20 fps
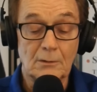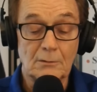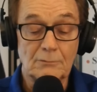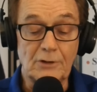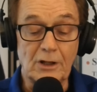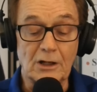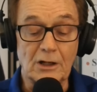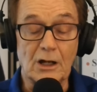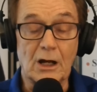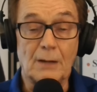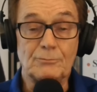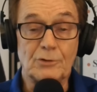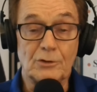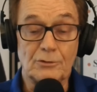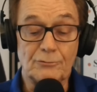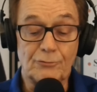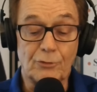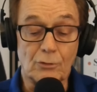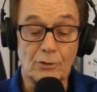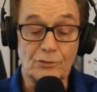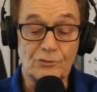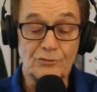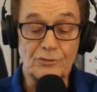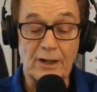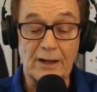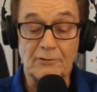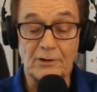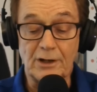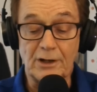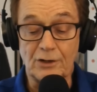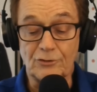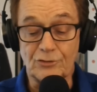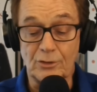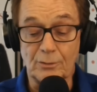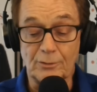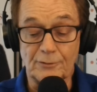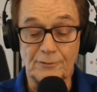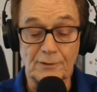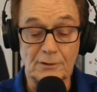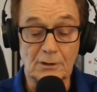They had opted for a silent
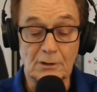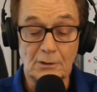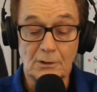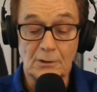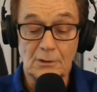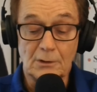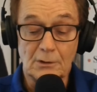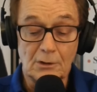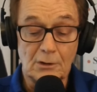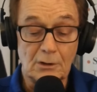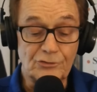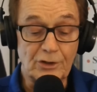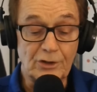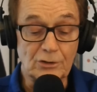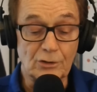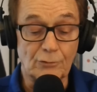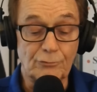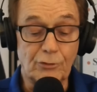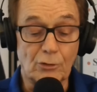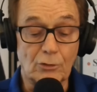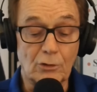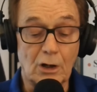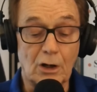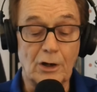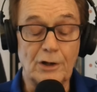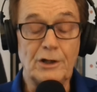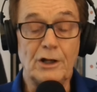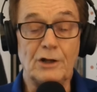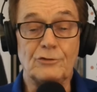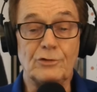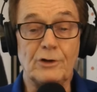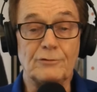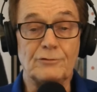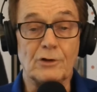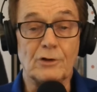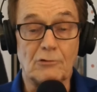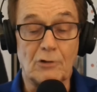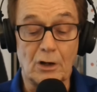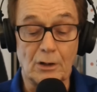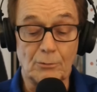entry with a signal for a hard entry if
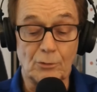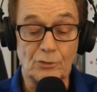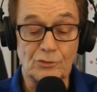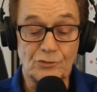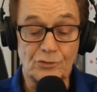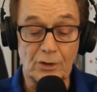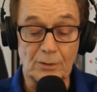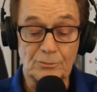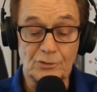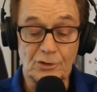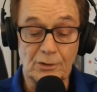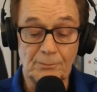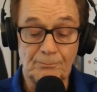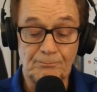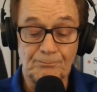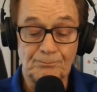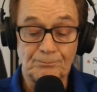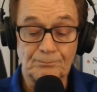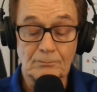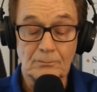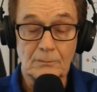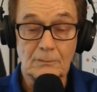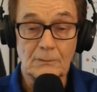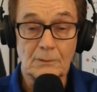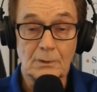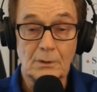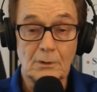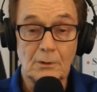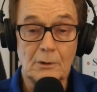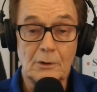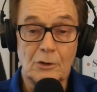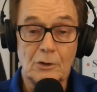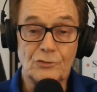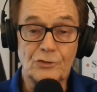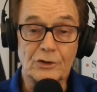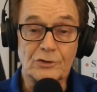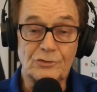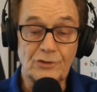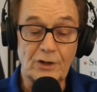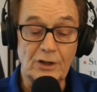the alarm was tripped.
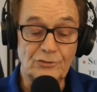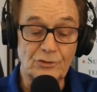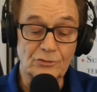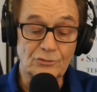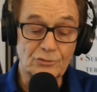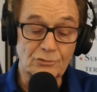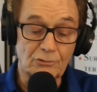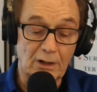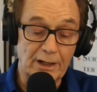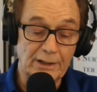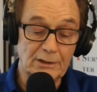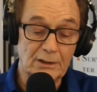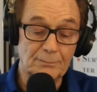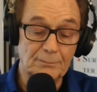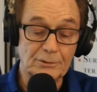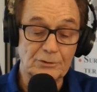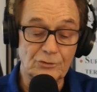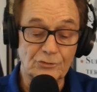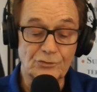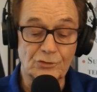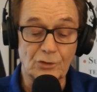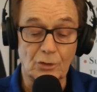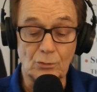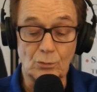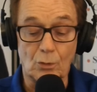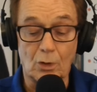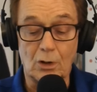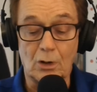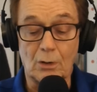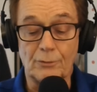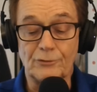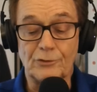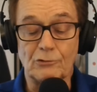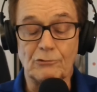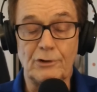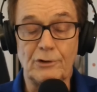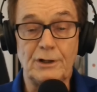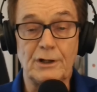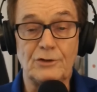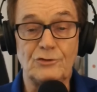6 agents lined up at the stone wall with the
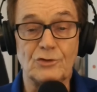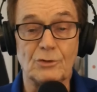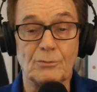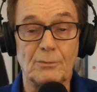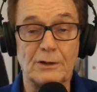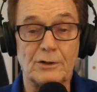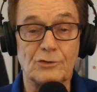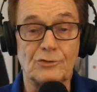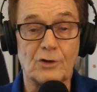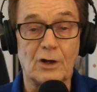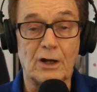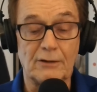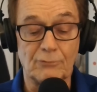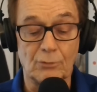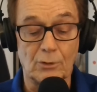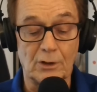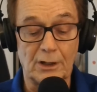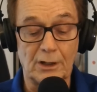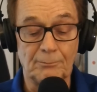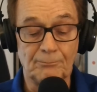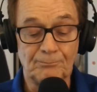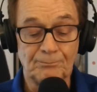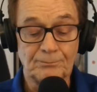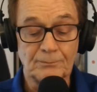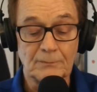lead agent by the driveway.